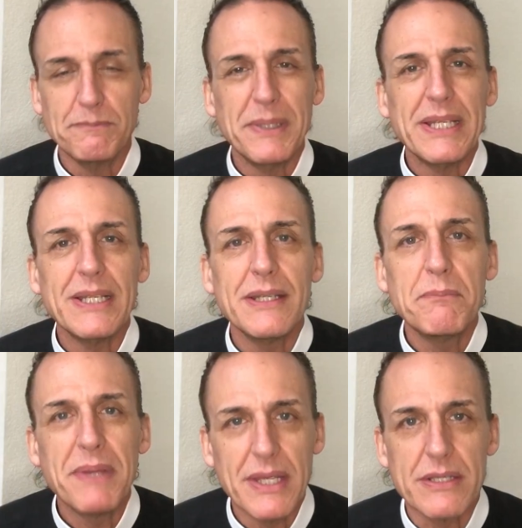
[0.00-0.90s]
Be
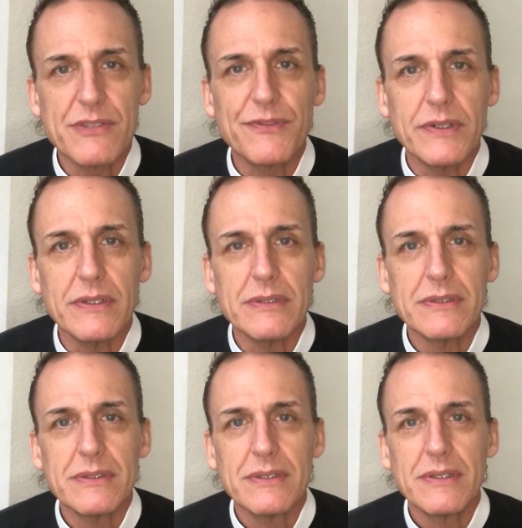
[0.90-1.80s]
peaceful
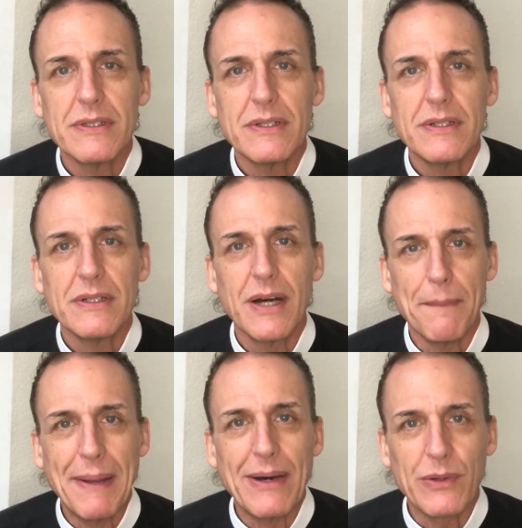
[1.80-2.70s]

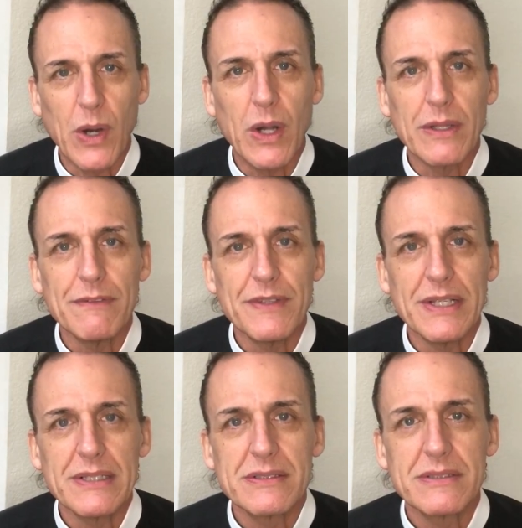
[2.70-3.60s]
about all of
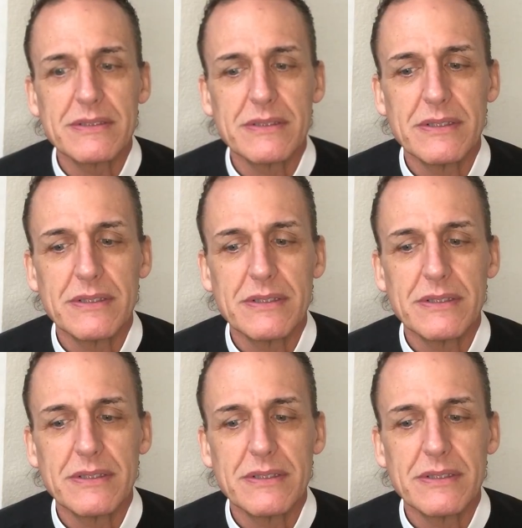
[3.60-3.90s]
this.